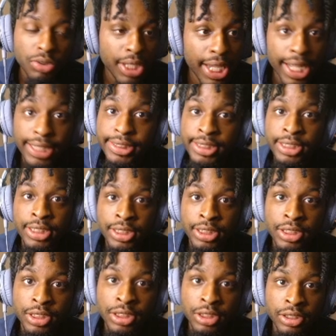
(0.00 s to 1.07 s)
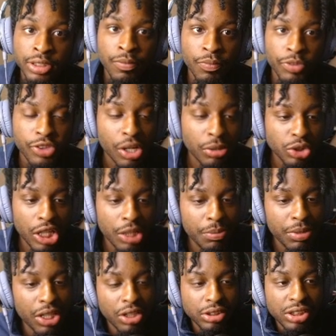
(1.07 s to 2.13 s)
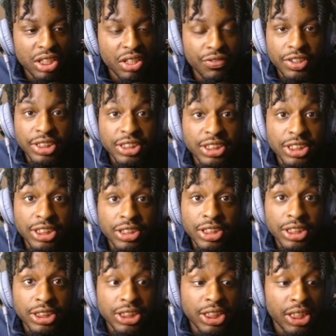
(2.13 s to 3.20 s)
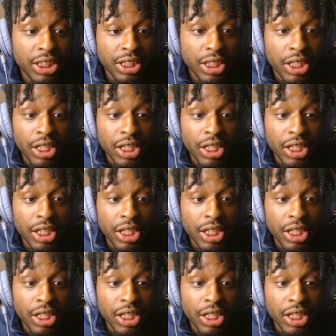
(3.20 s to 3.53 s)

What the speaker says: can't. Stop trying to be all tough for your sister and shit,